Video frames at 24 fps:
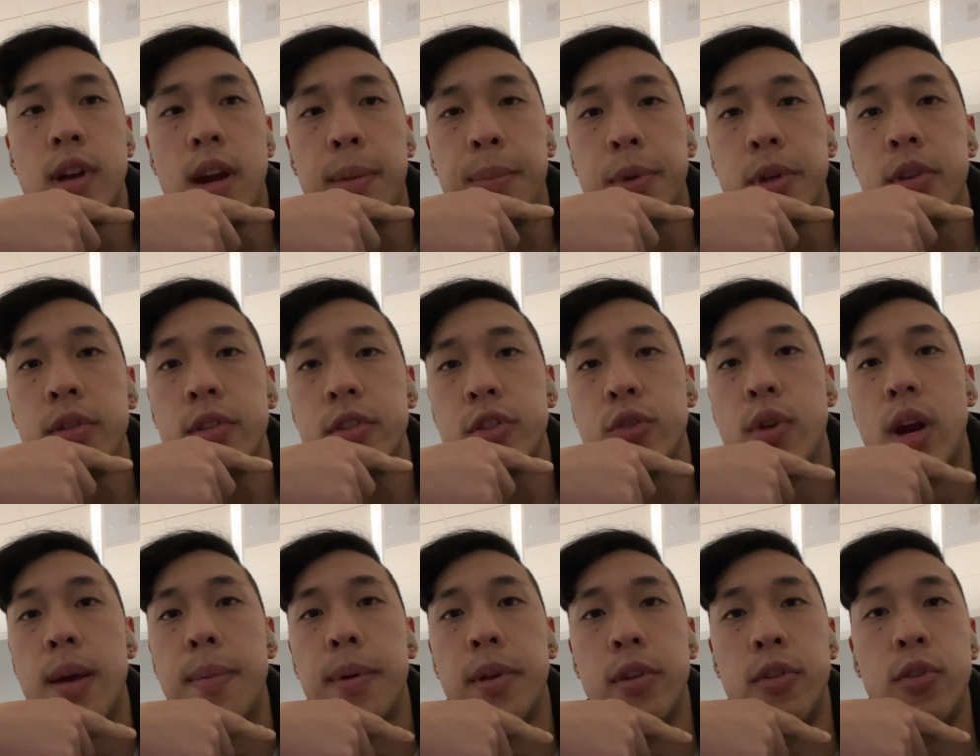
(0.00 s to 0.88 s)
I'm gonna
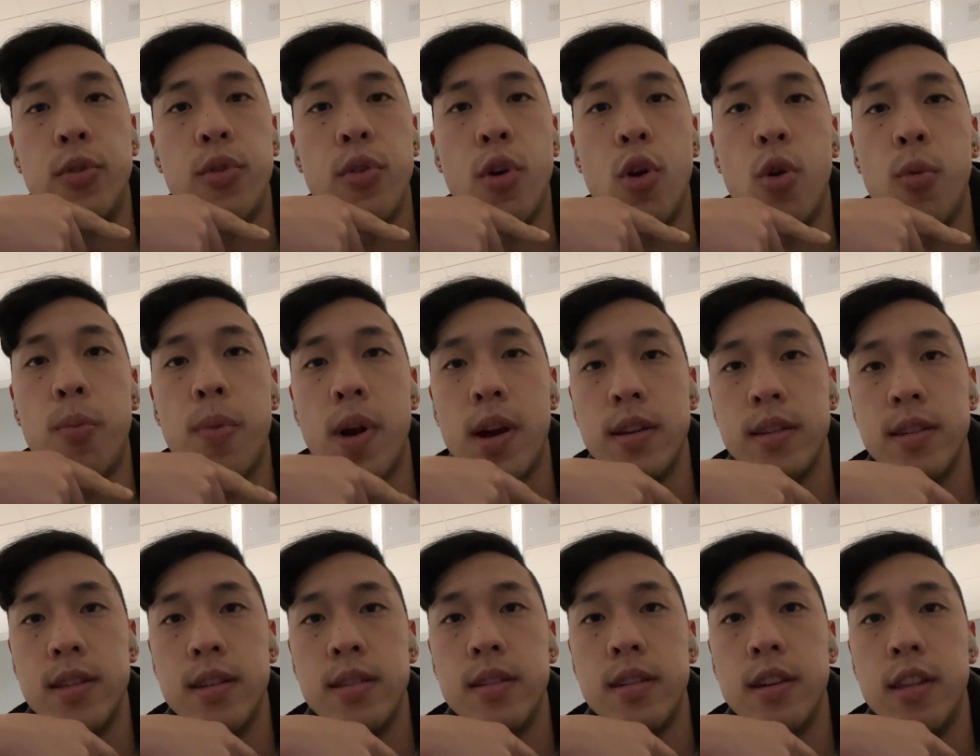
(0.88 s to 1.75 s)
describe how to do the whole
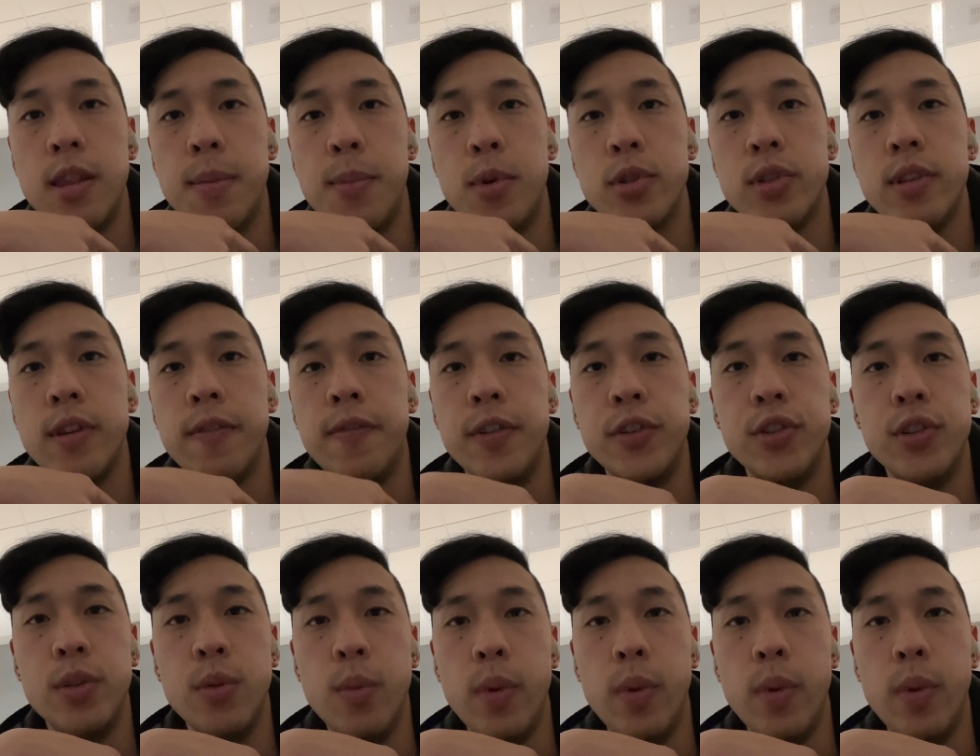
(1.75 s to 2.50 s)
process in the most efficient